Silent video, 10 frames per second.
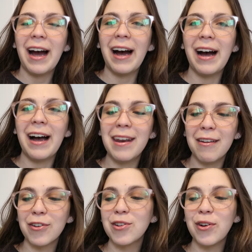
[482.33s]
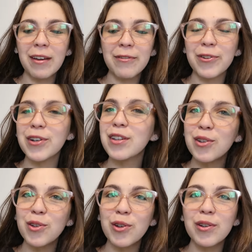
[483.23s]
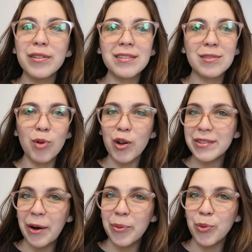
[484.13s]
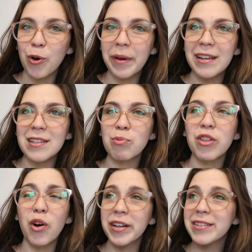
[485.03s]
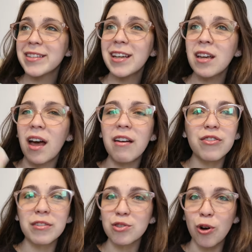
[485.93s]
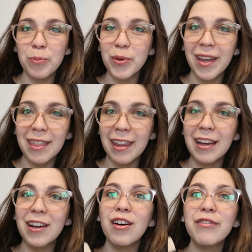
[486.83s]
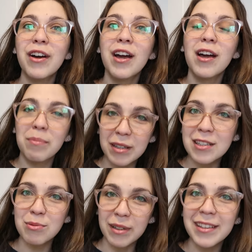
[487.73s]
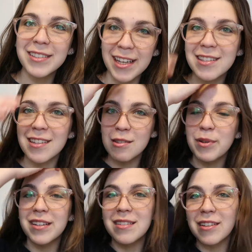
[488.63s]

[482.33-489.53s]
And if you're looking for a little small town romance with honestly every trope you can think of, please read the Chestnut Spring